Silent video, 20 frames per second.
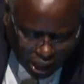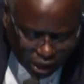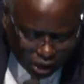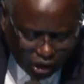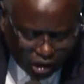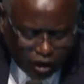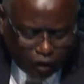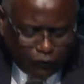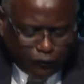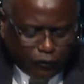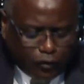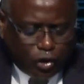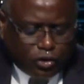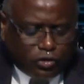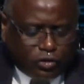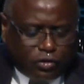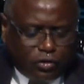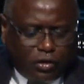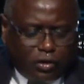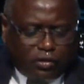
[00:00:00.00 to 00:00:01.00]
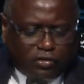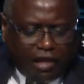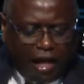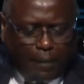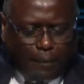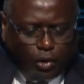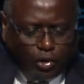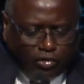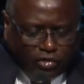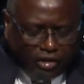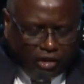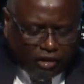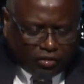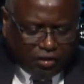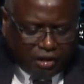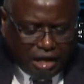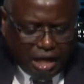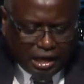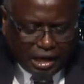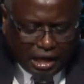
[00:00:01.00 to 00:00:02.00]
Look at 1 Samuel
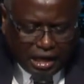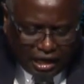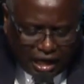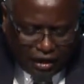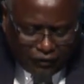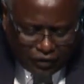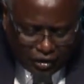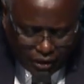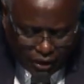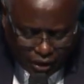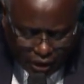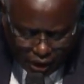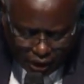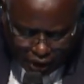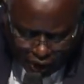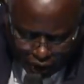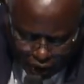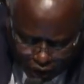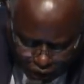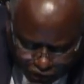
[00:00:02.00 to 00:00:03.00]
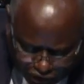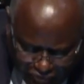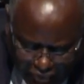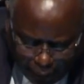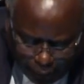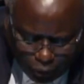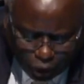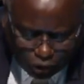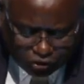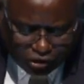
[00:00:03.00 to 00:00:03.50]
16 and 11. Samuel